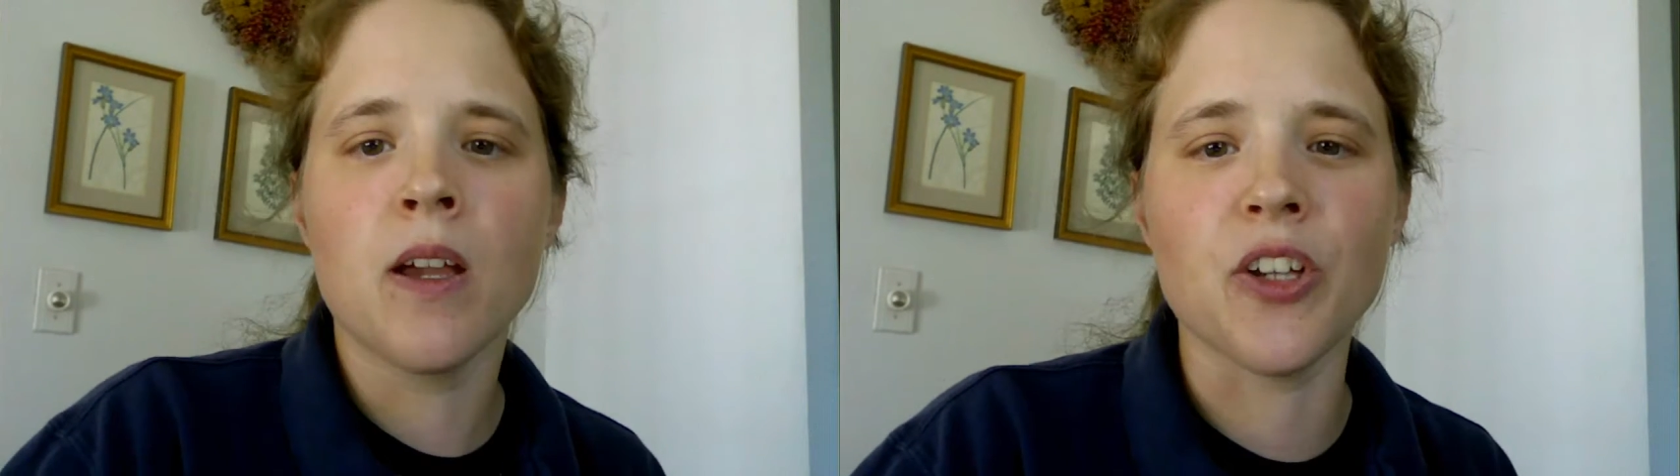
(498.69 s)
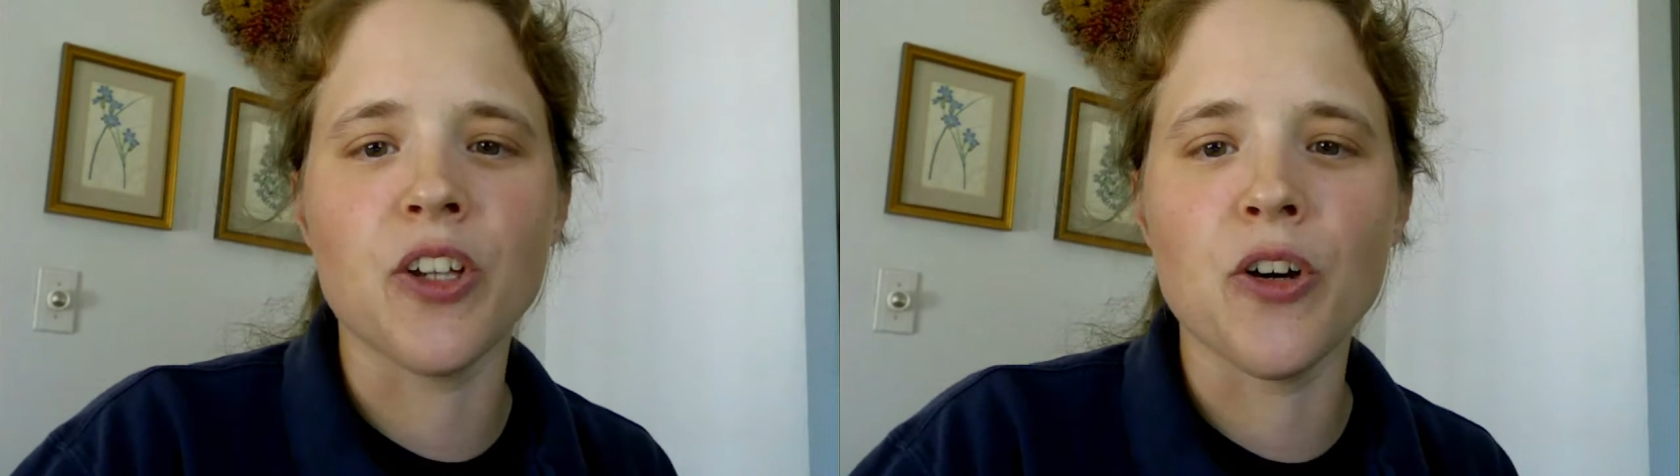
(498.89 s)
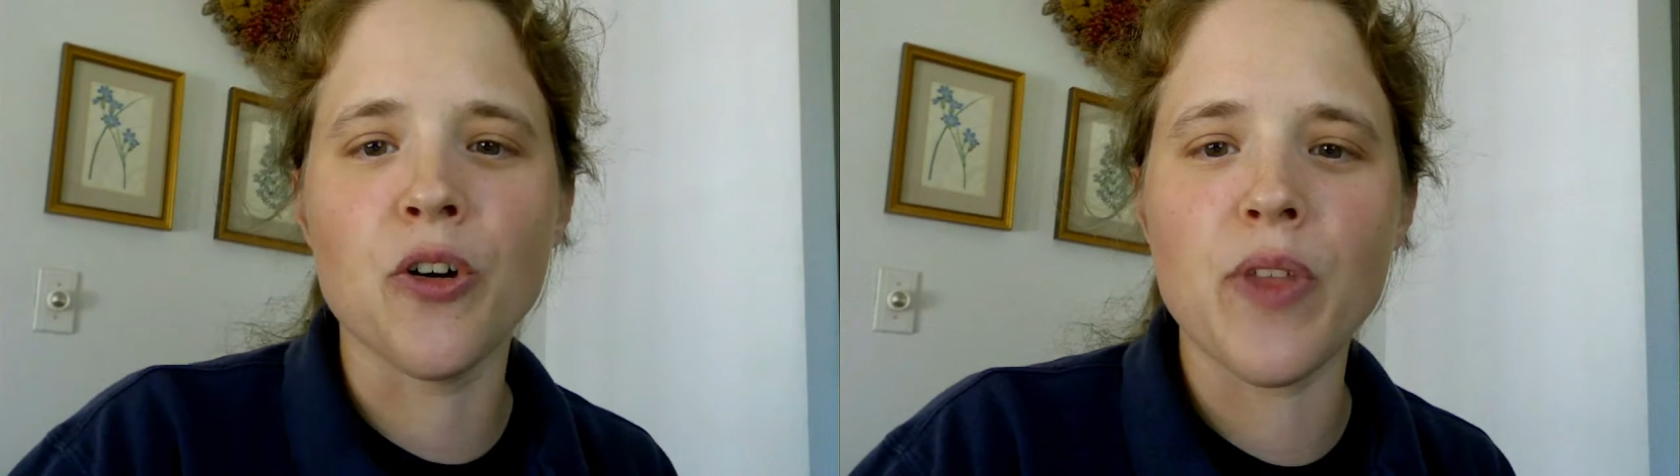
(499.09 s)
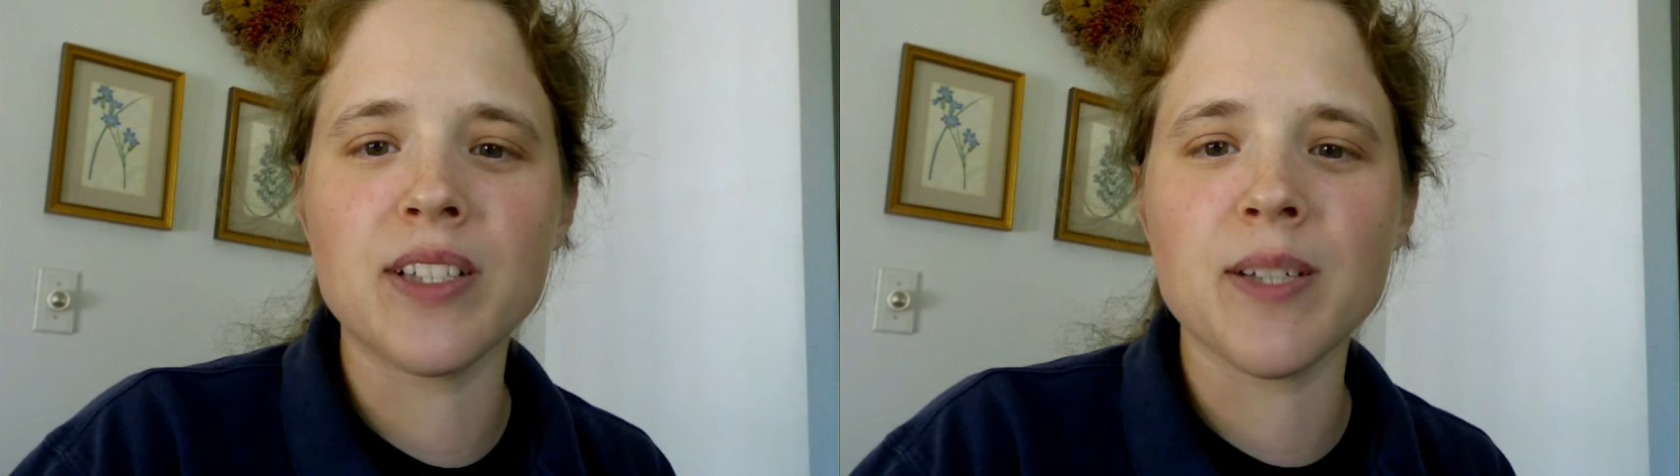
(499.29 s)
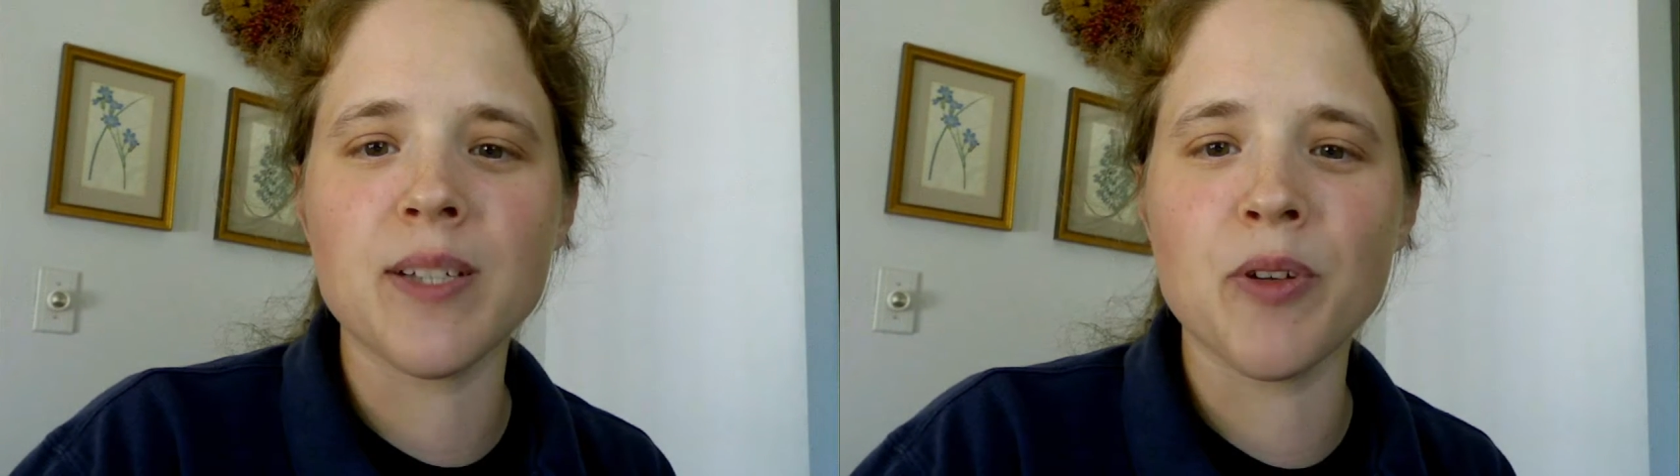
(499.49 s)
So
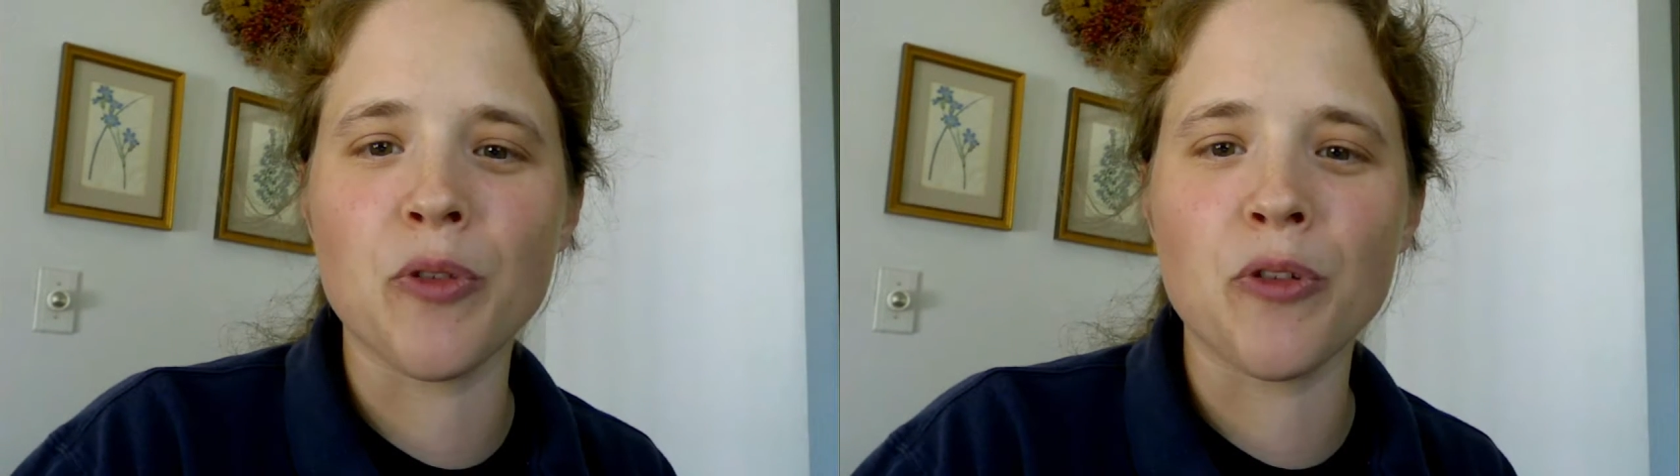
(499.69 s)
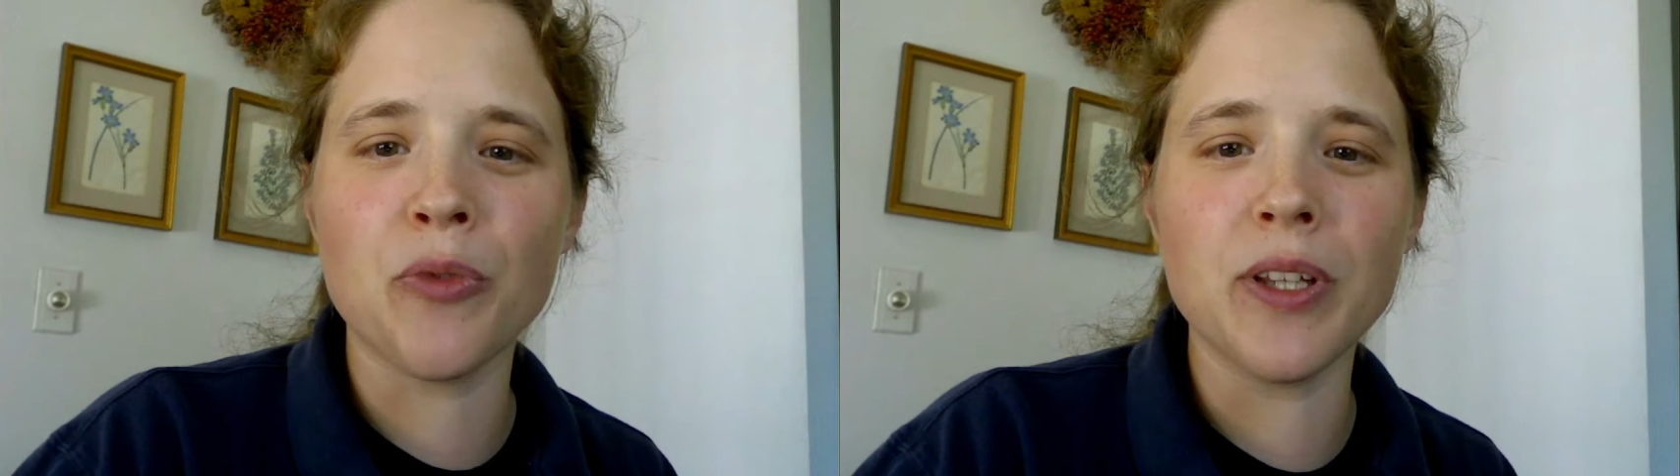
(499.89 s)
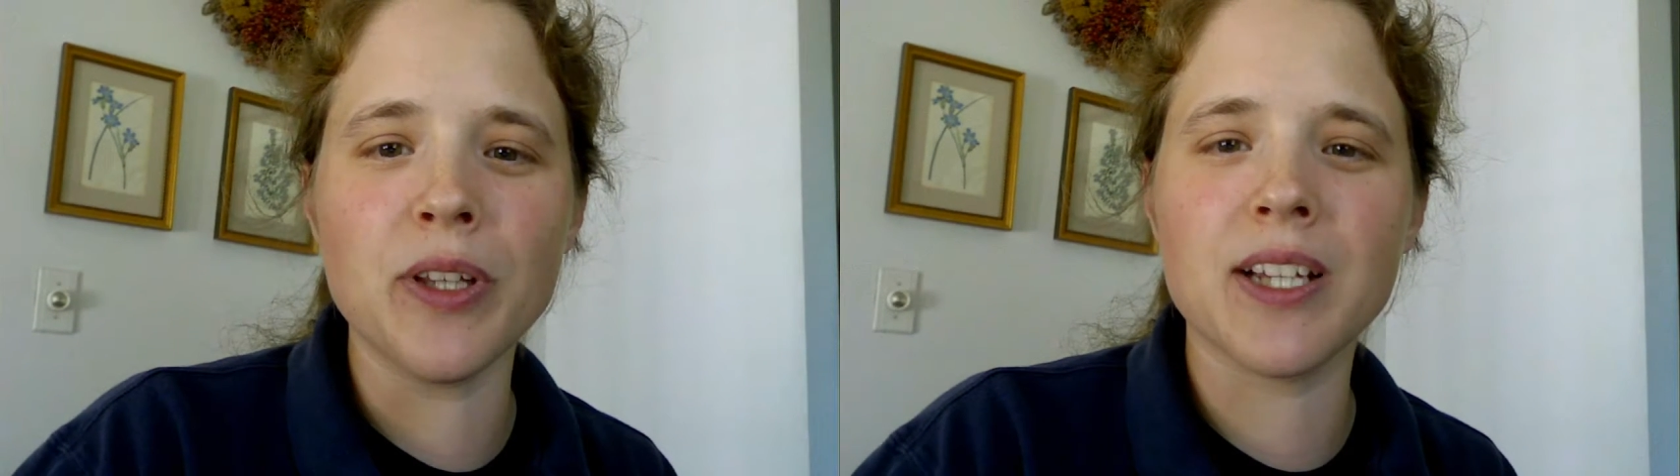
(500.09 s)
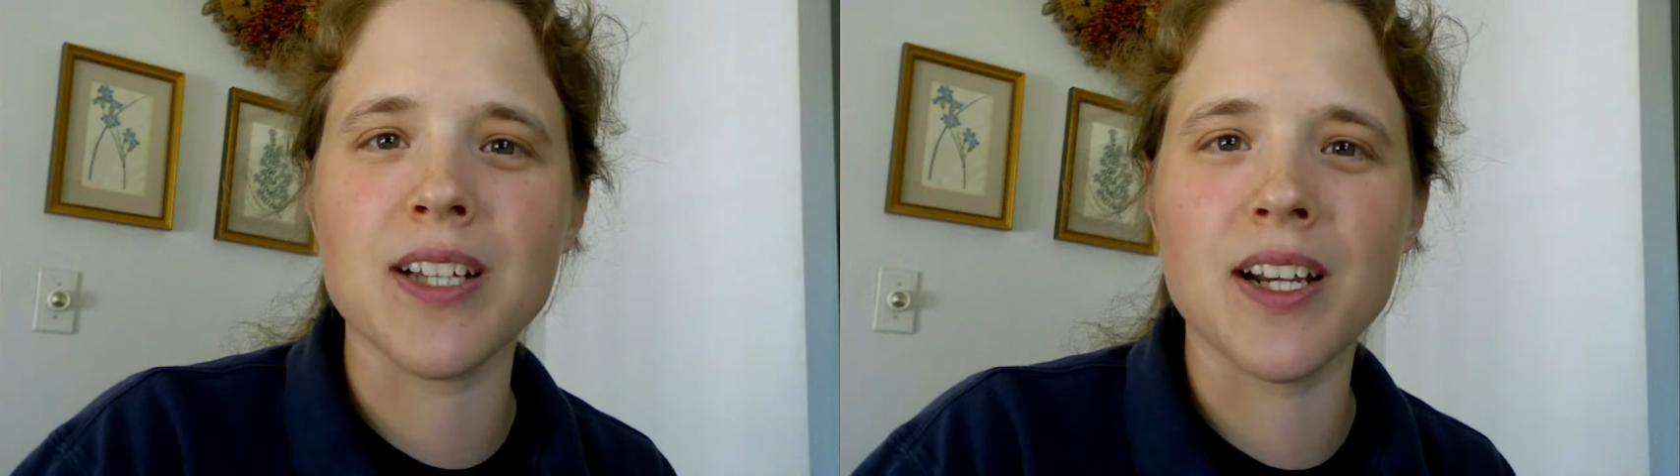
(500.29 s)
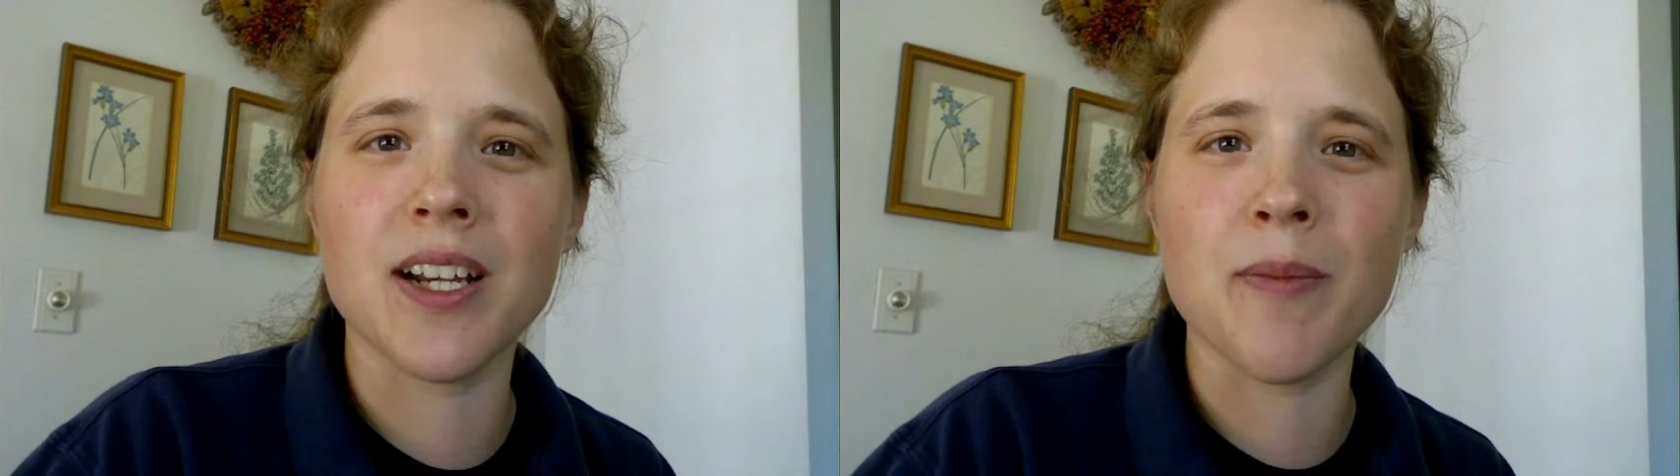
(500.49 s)
that's something we're really
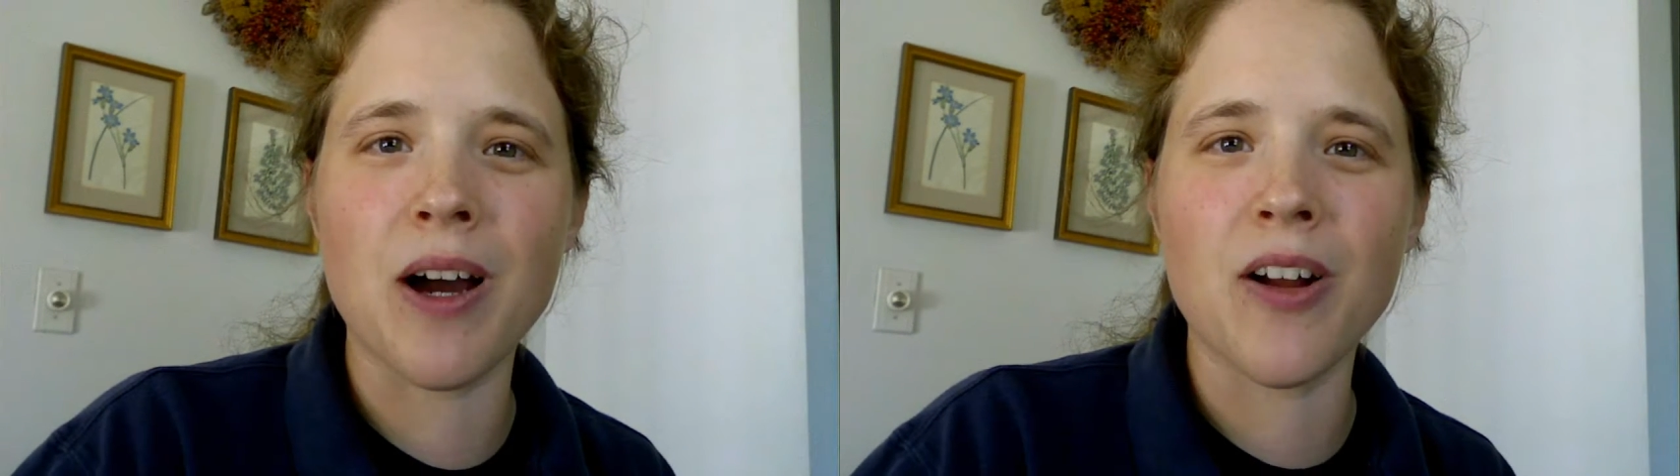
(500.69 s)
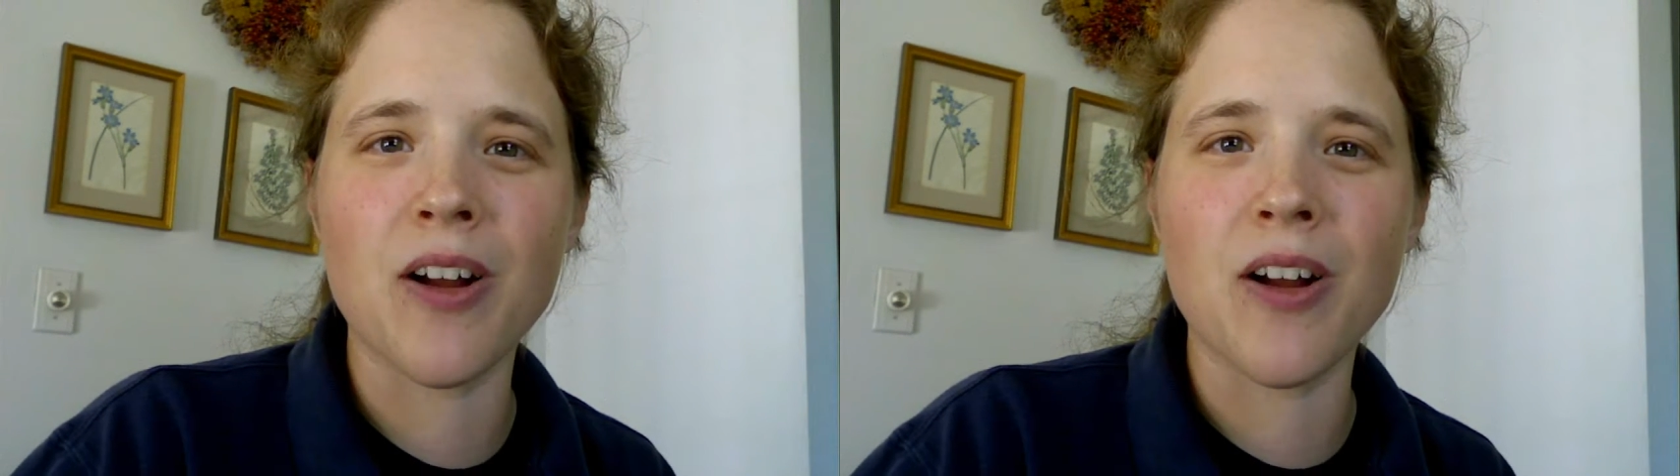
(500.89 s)
excited about.